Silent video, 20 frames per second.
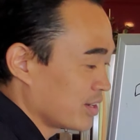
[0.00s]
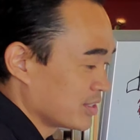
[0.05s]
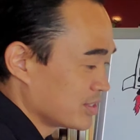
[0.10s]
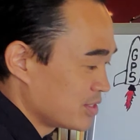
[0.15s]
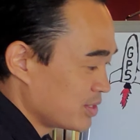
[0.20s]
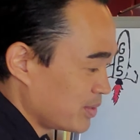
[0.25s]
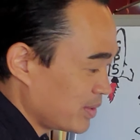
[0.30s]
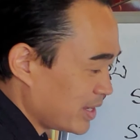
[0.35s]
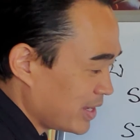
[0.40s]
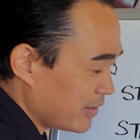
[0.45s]

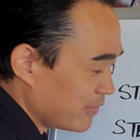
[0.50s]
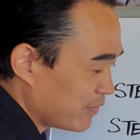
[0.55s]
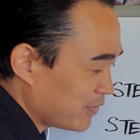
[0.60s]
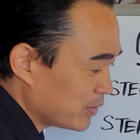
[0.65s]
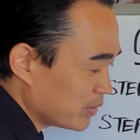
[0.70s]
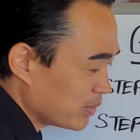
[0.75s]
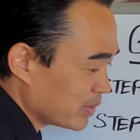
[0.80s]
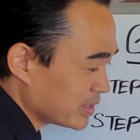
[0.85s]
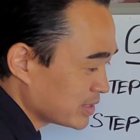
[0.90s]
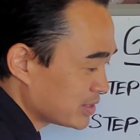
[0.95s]
to
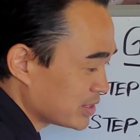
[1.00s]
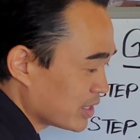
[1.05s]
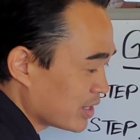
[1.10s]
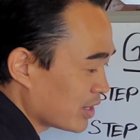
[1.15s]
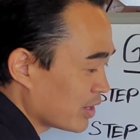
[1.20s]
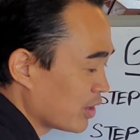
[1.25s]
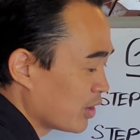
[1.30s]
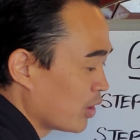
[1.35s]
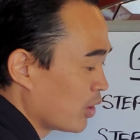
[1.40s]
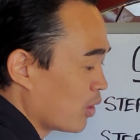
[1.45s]

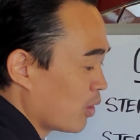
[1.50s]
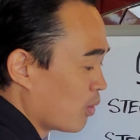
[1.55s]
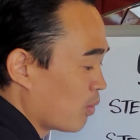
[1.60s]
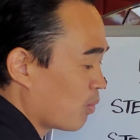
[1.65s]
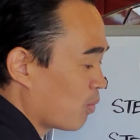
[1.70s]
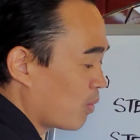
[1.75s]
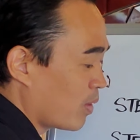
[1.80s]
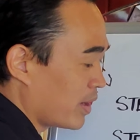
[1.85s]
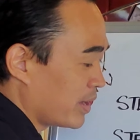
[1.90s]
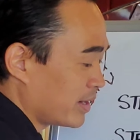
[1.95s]
influencer
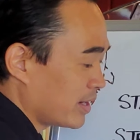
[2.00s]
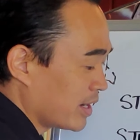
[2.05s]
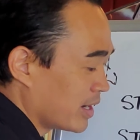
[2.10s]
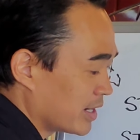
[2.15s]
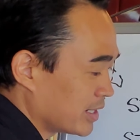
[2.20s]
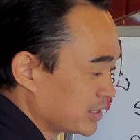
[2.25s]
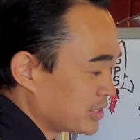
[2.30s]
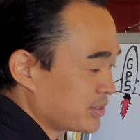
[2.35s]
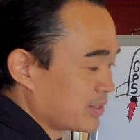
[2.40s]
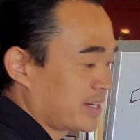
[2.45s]

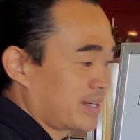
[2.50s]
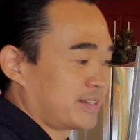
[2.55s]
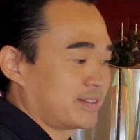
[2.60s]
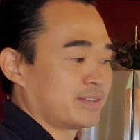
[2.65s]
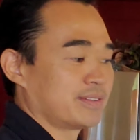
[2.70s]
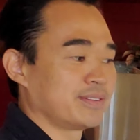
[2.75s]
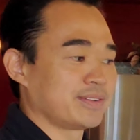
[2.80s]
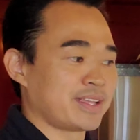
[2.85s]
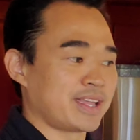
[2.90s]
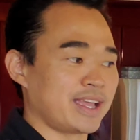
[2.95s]
100,
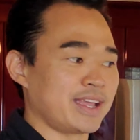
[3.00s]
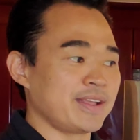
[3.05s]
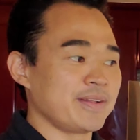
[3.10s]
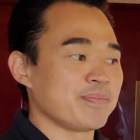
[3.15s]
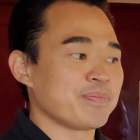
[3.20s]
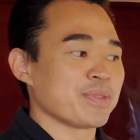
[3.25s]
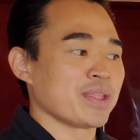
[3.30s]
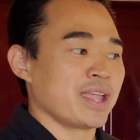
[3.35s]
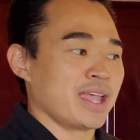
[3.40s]
okay?